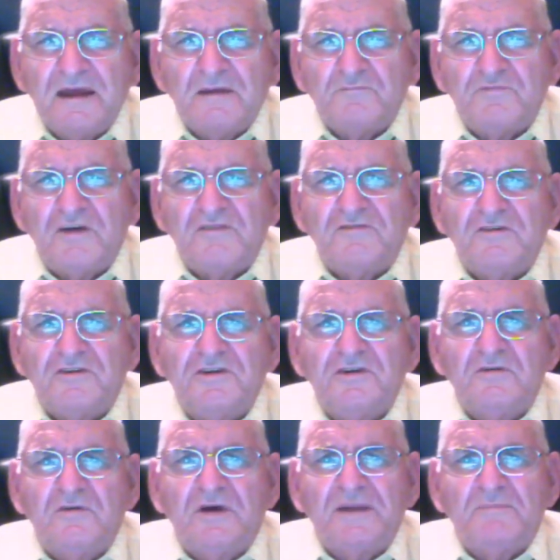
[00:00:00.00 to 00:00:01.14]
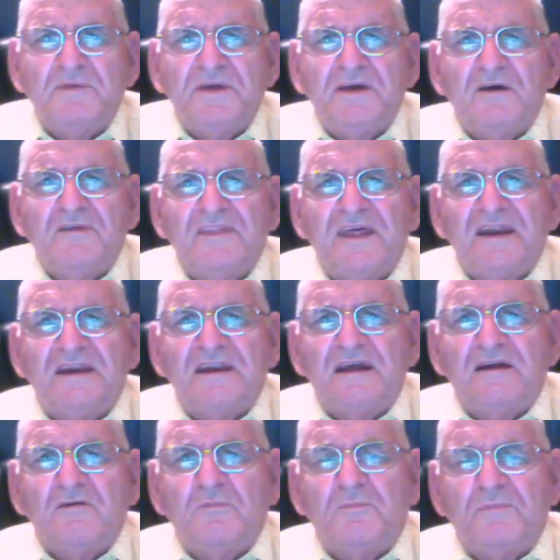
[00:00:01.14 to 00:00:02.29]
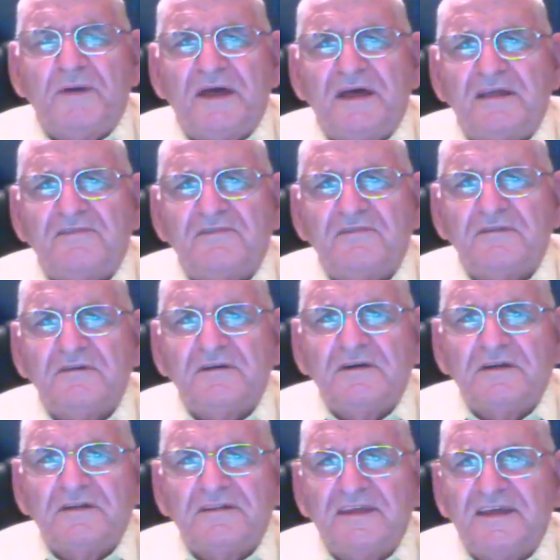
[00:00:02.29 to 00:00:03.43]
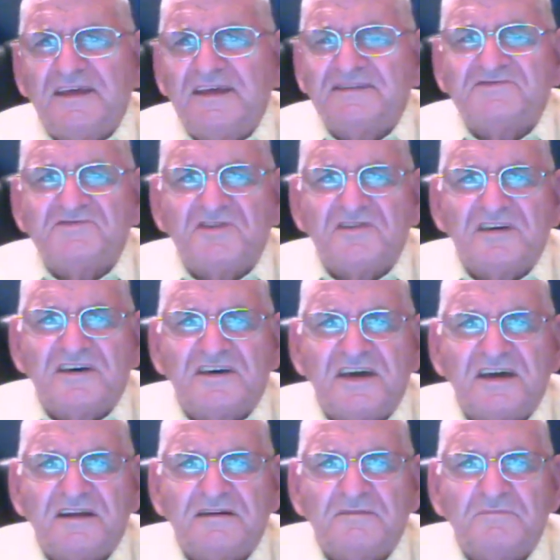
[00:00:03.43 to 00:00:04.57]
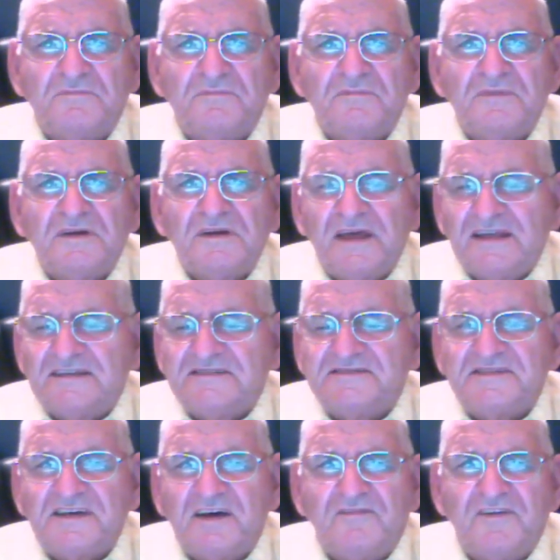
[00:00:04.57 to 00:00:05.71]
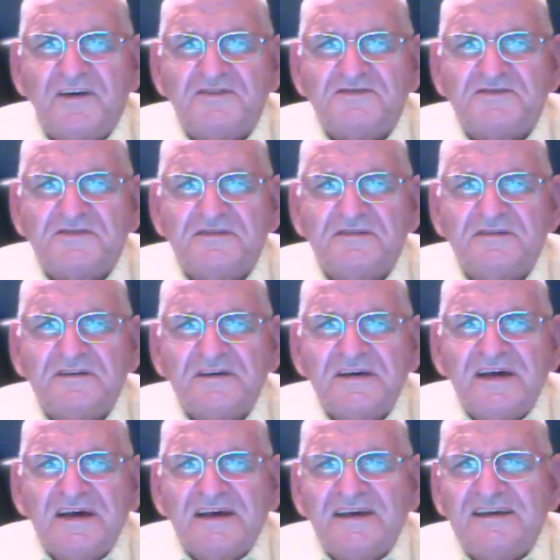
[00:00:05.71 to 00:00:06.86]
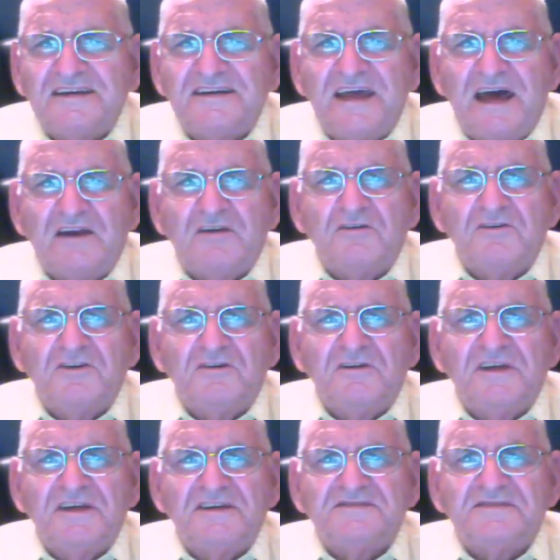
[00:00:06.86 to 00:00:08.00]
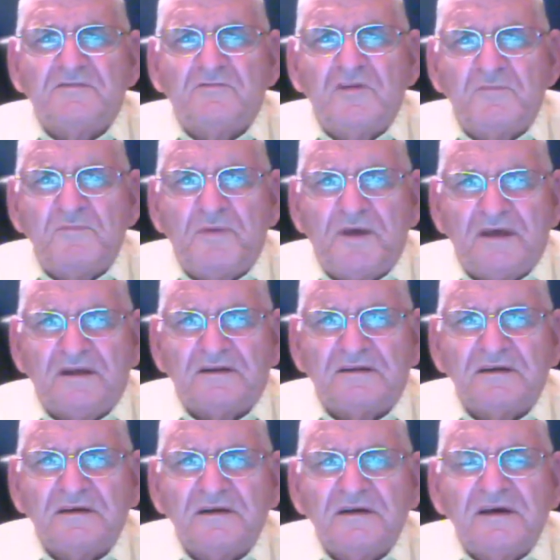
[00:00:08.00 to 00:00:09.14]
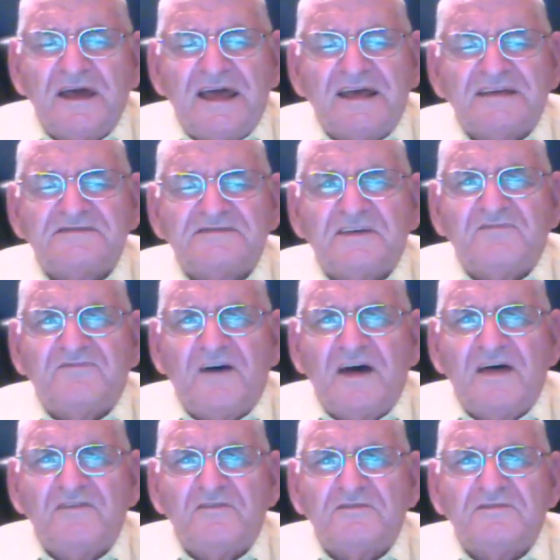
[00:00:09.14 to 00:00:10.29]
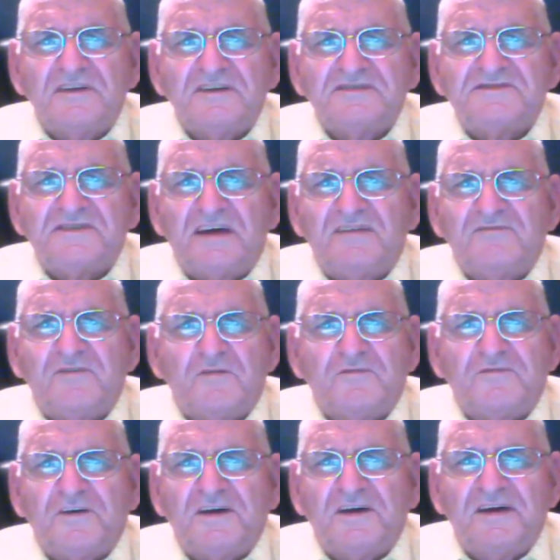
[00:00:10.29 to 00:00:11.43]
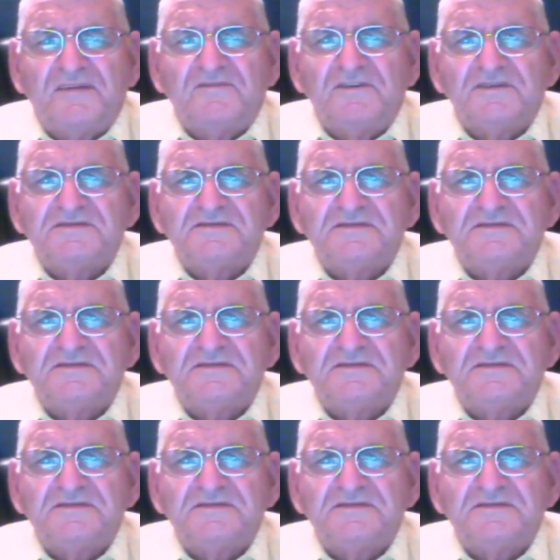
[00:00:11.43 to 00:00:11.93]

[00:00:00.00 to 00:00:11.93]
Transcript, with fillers: Brethren, you want to be on that narrow path that gets to the kingdom and salvation. Get down on your knees and repent. Ask the Father and the Son for forgiveness.